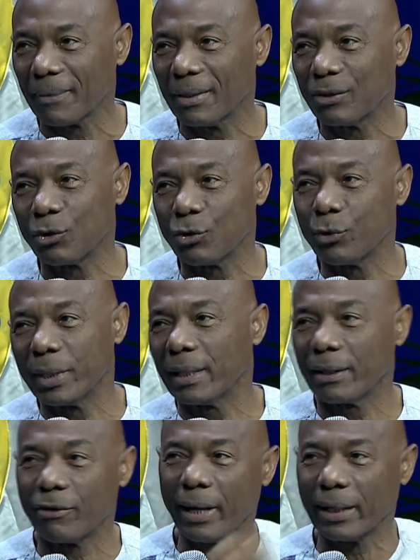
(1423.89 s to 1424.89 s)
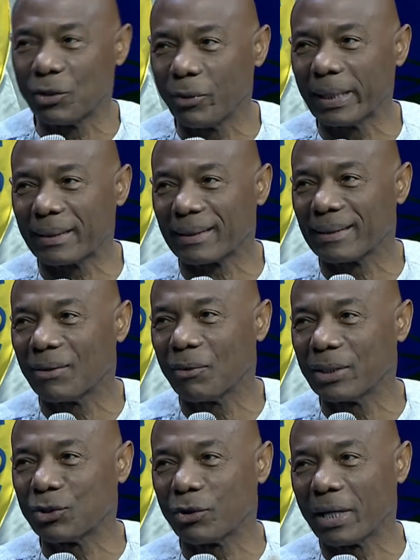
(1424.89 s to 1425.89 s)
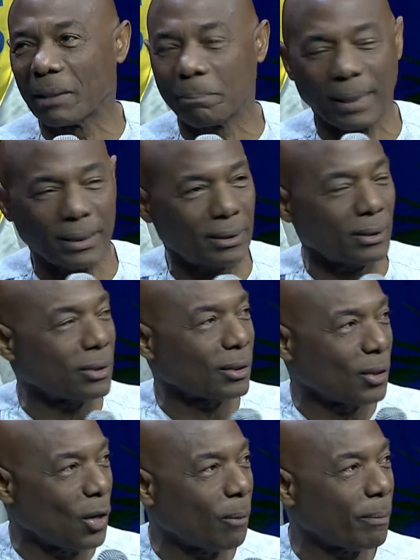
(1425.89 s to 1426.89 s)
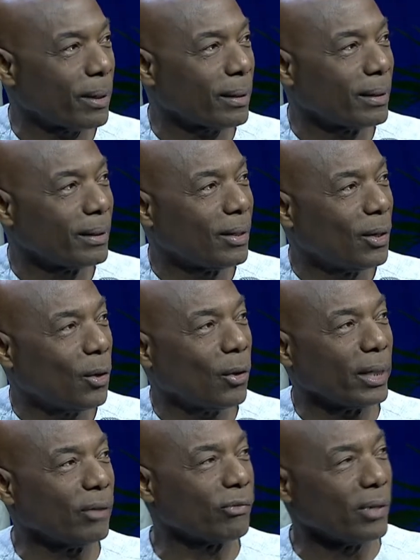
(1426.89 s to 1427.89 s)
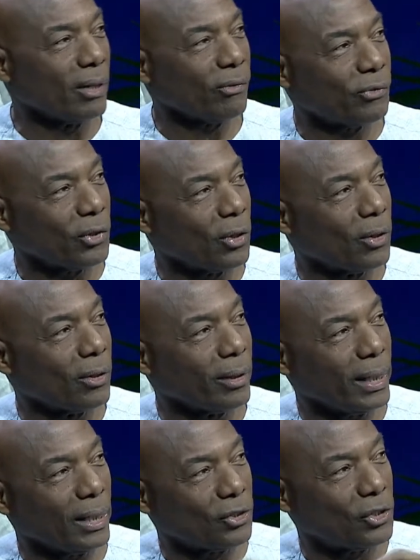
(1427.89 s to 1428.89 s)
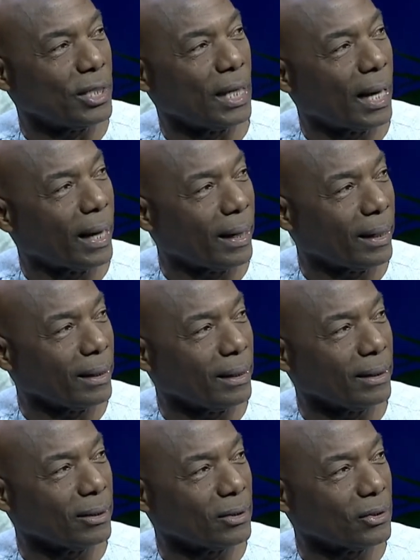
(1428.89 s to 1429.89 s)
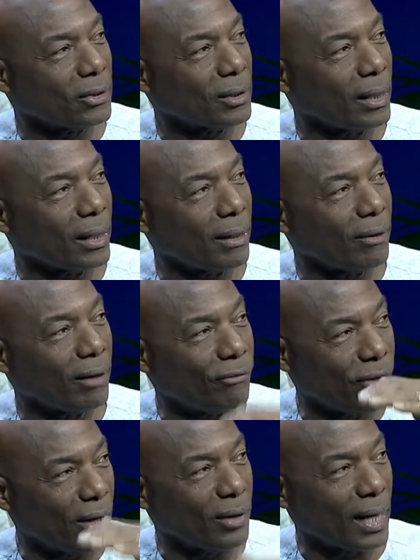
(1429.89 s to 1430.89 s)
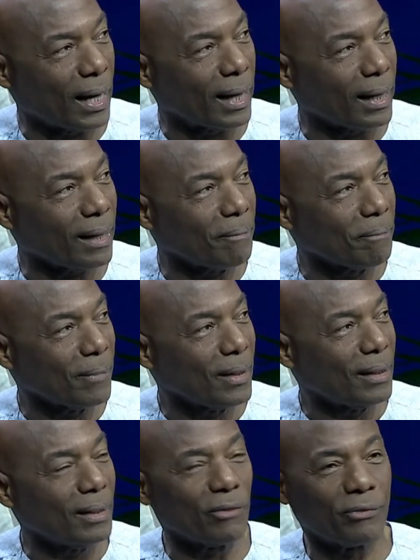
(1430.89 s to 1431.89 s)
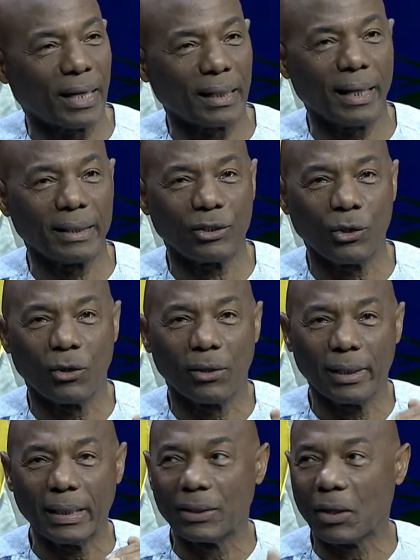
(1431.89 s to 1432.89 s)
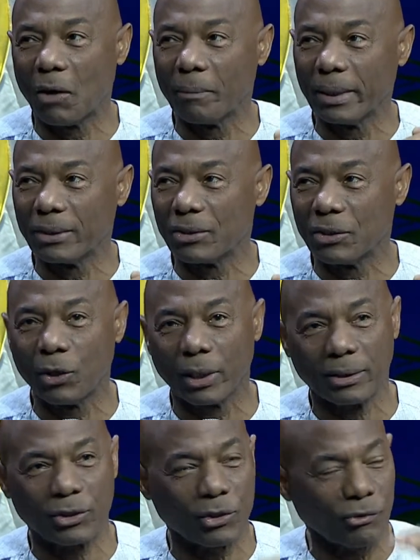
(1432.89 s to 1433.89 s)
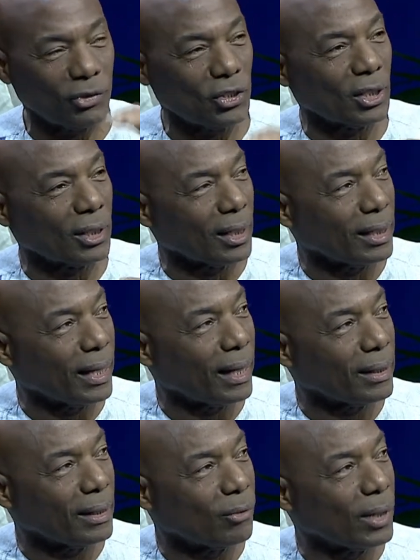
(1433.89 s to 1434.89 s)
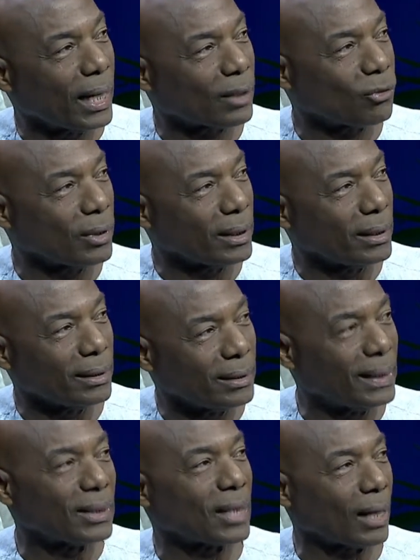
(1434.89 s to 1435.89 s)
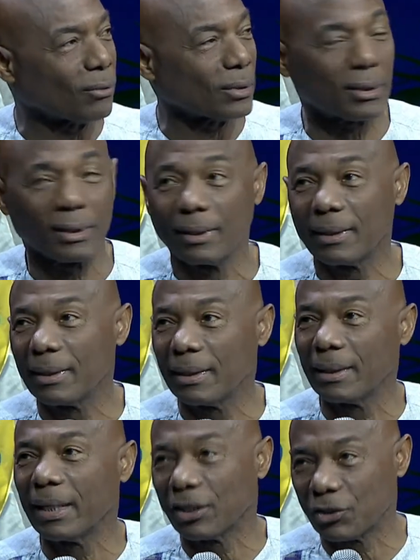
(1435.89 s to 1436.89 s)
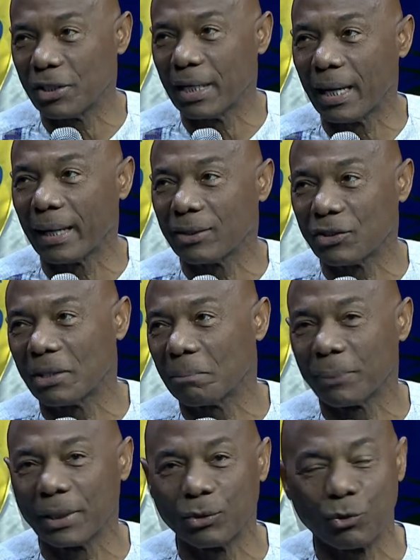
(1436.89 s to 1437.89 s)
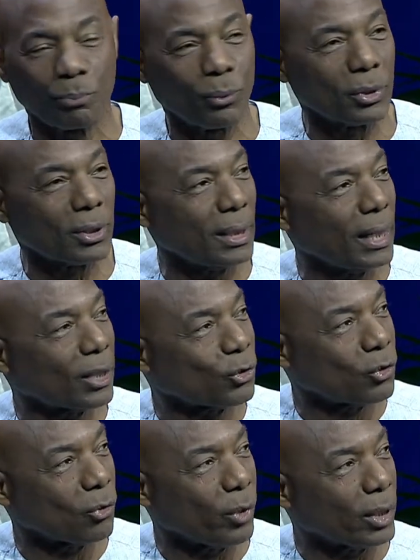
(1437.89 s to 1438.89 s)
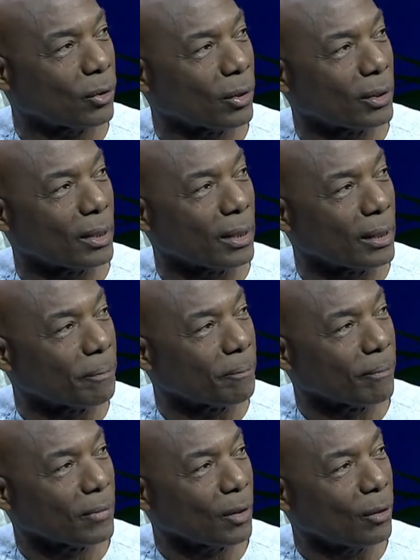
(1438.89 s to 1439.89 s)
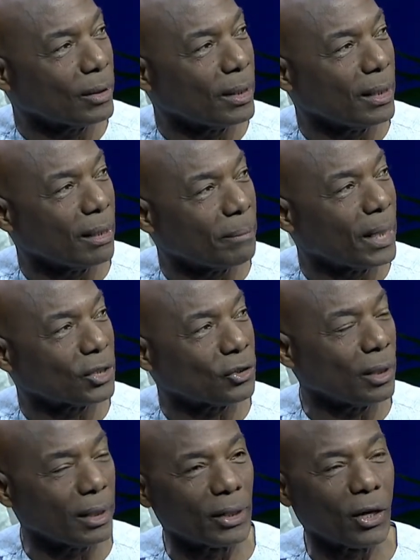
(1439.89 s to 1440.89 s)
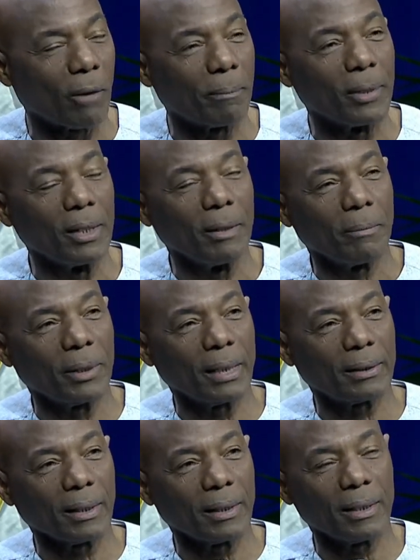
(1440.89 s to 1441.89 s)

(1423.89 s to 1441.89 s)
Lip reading: So you either graduate once you get past a certain number, or even if your HDI is very high, the fact that your income is not sufficiently there, they will actually discount the HDI simply to put the extra weight on the national income. But I think